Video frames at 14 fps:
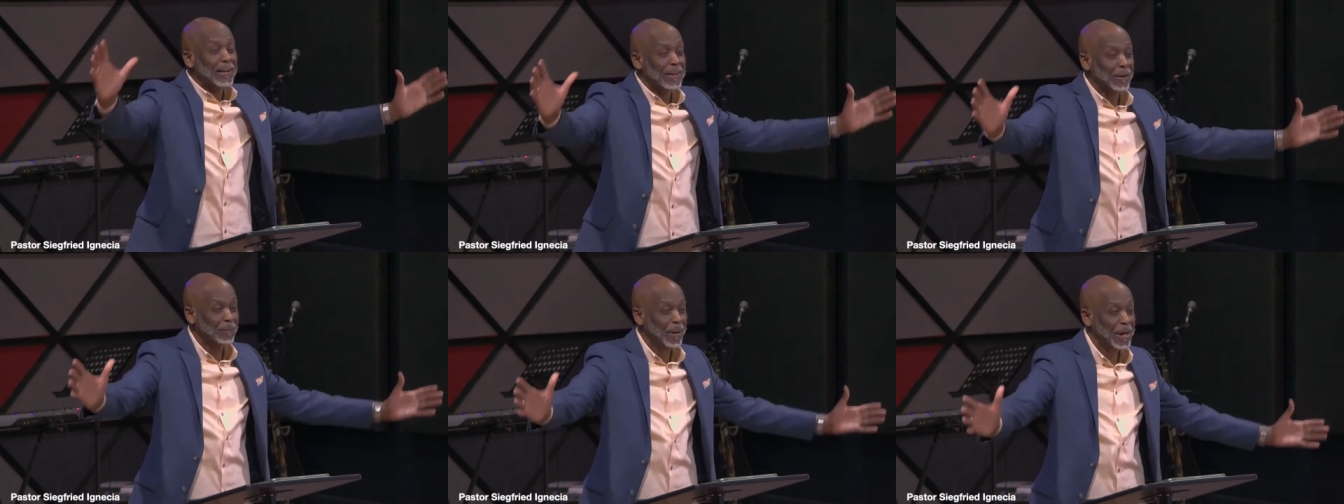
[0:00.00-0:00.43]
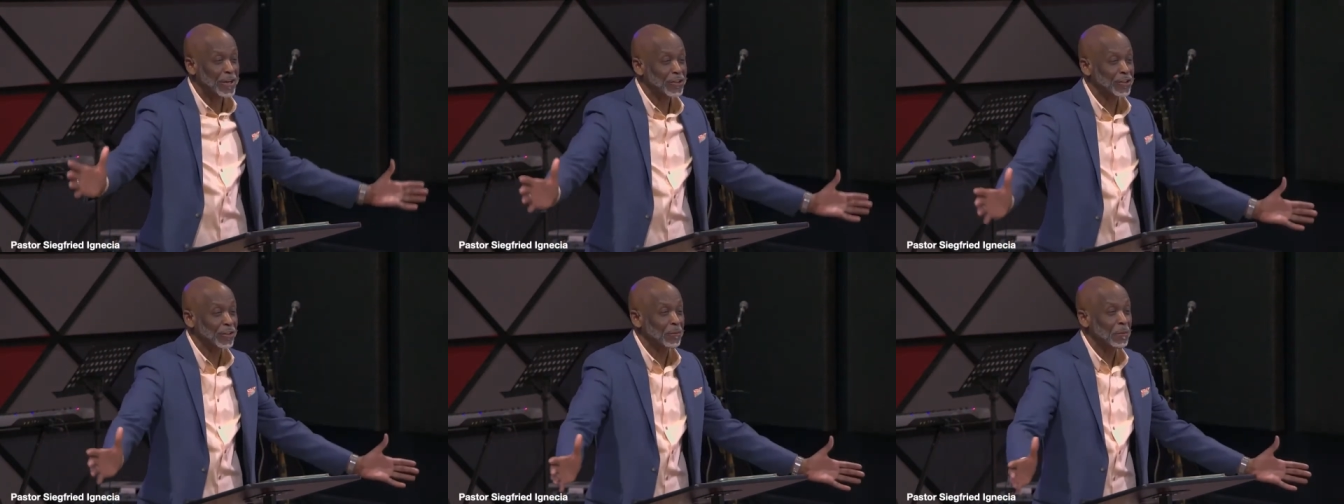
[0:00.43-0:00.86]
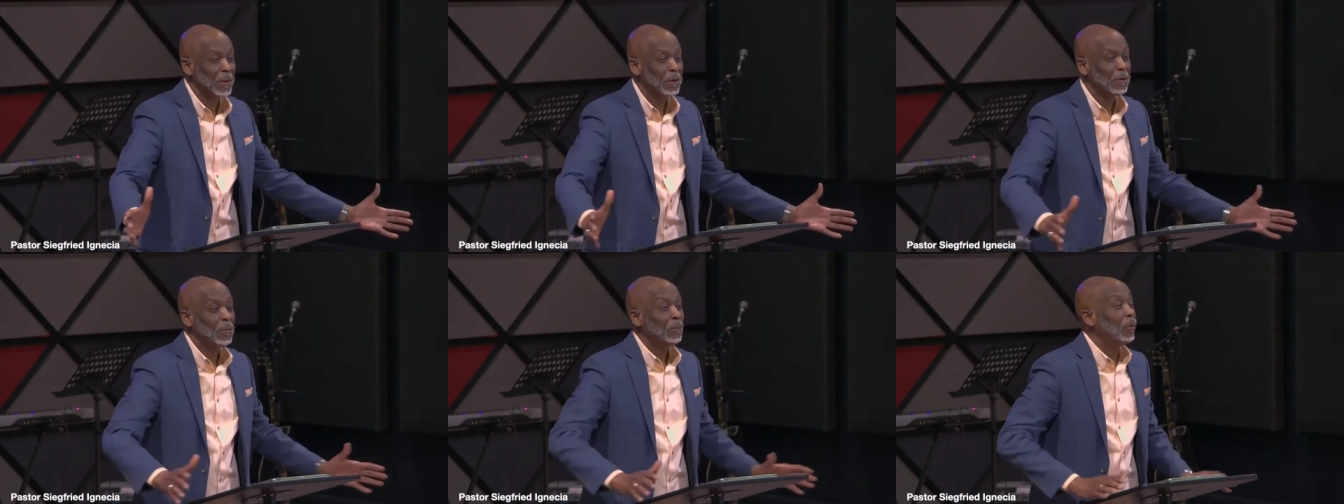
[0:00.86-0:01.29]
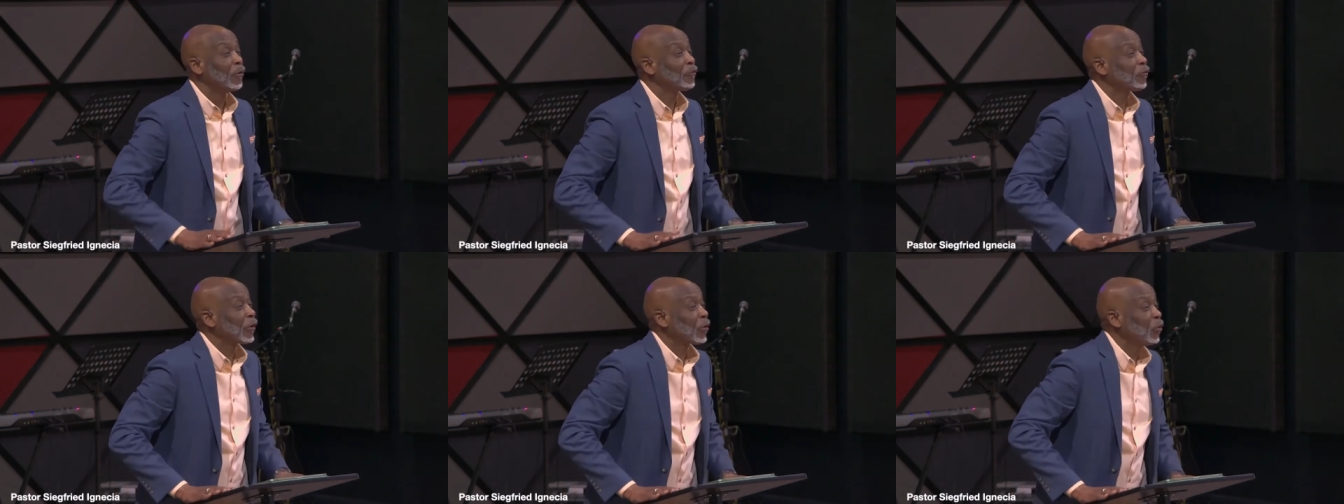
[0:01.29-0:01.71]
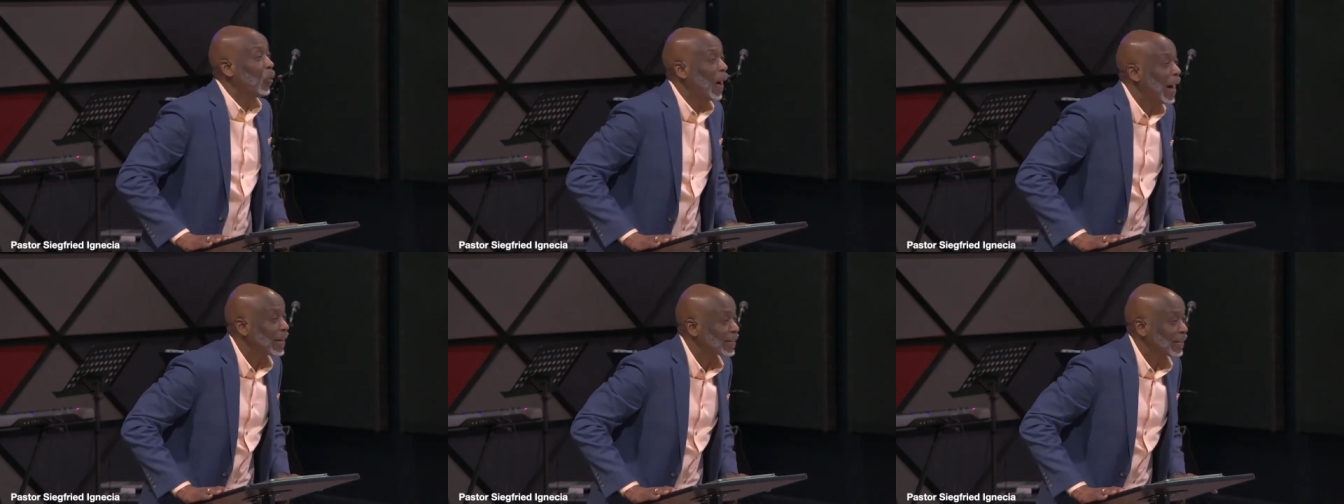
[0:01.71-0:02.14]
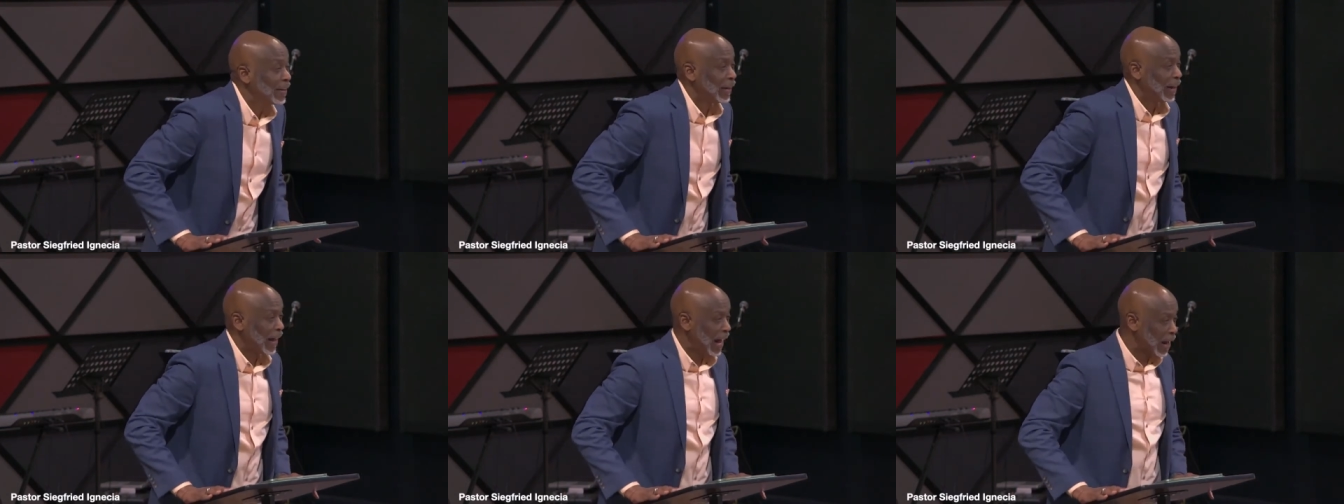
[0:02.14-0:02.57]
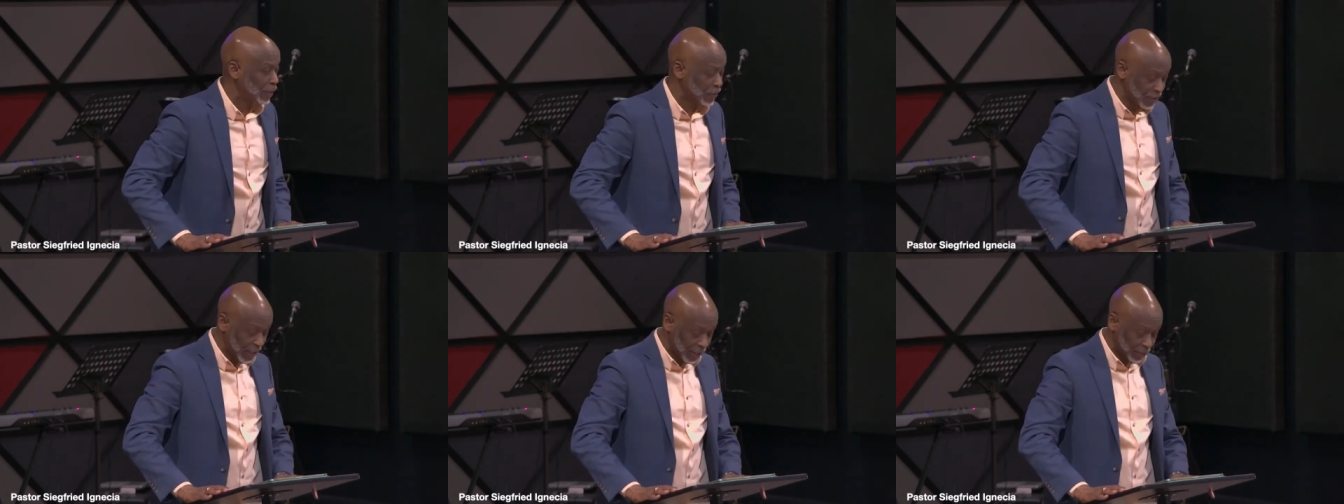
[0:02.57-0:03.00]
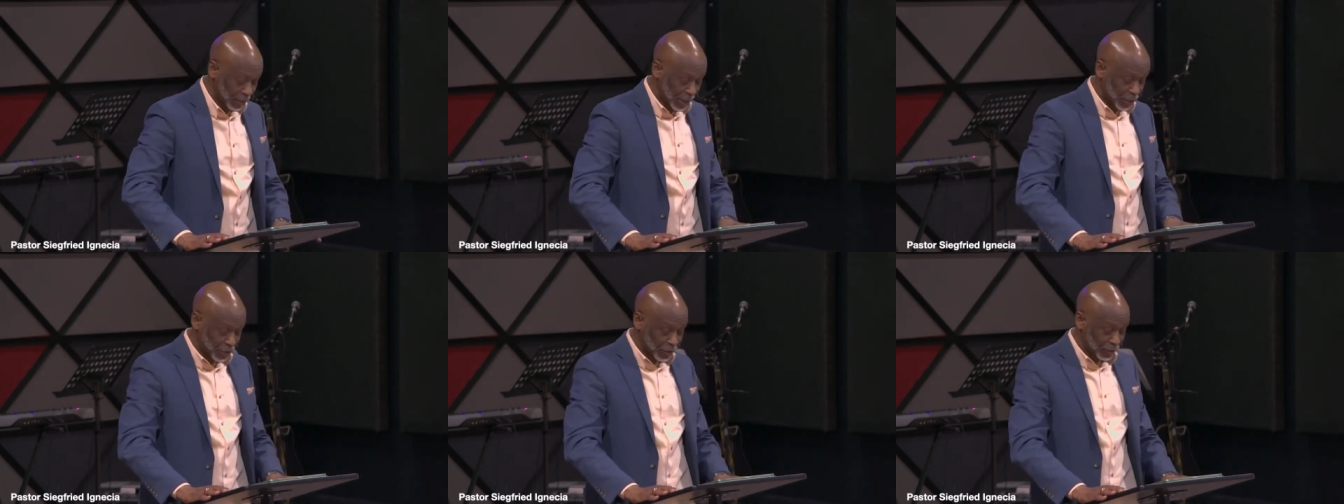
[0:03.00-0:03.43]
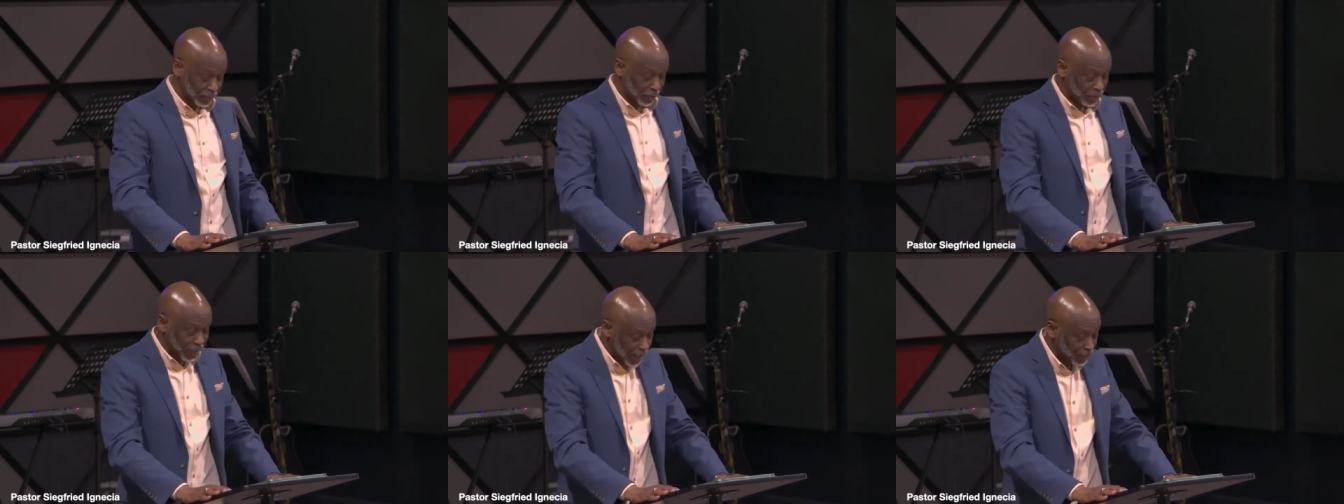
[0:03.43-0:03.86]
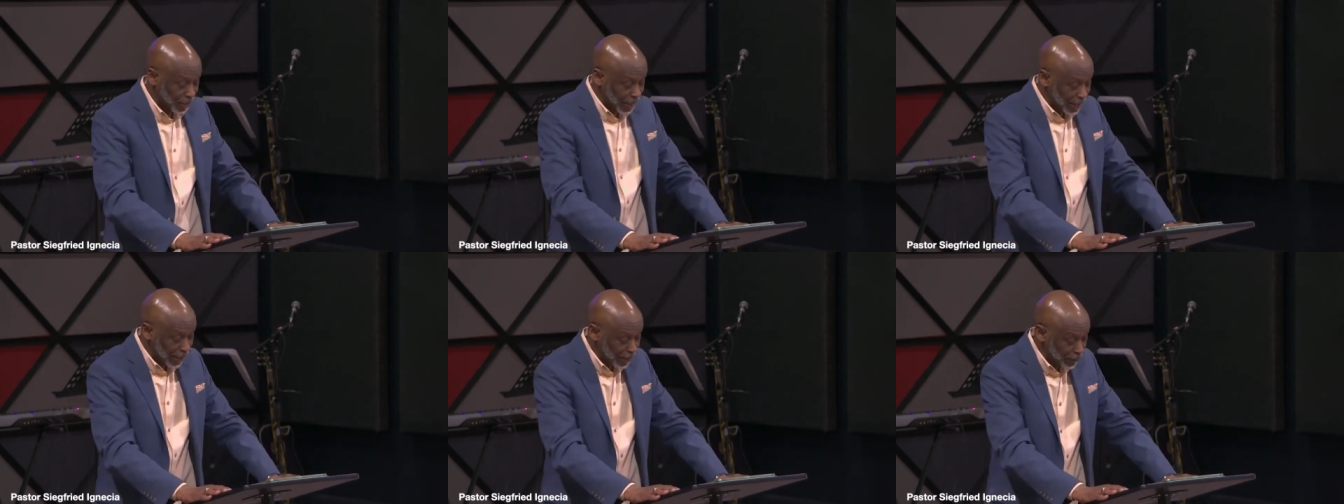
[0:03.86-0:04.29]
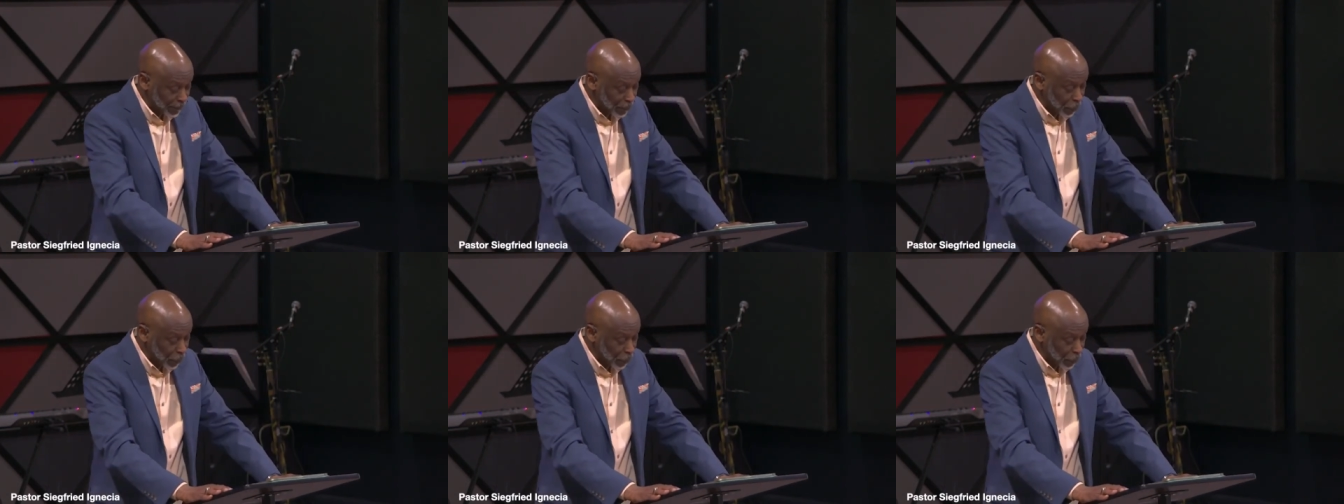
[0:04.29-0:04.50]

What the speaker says: celebration. But for what are we celebrating?